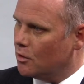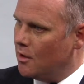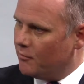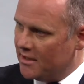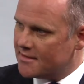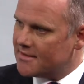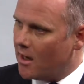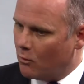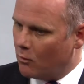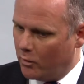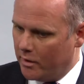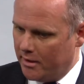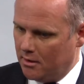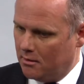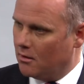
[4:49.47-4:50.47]
But that's how
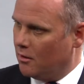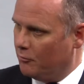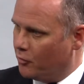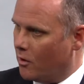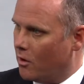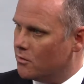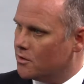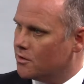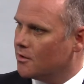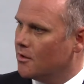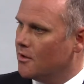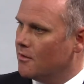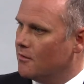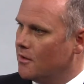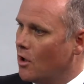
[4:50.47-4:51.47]
we approach
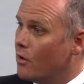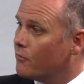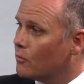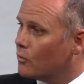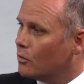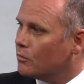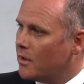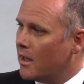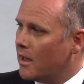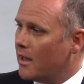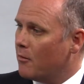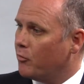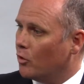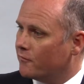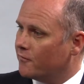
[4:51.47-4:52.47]
the overall
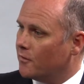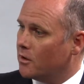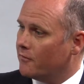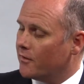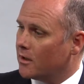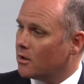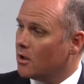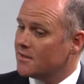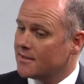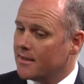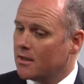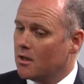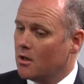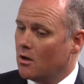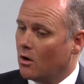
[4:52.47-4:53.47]
portfolio for our clients, and
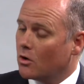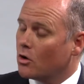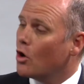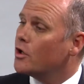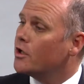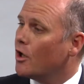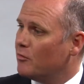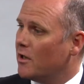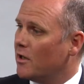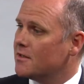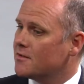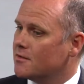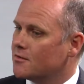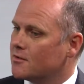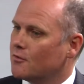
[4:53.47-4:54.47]
then on an ongoing
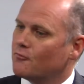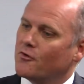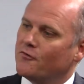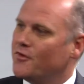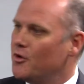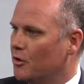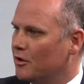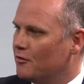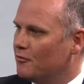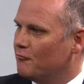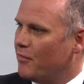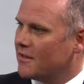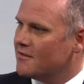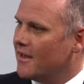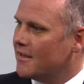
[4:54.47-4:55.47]
basis, review it
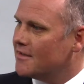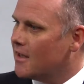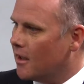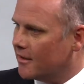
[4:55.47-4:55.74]
back to that target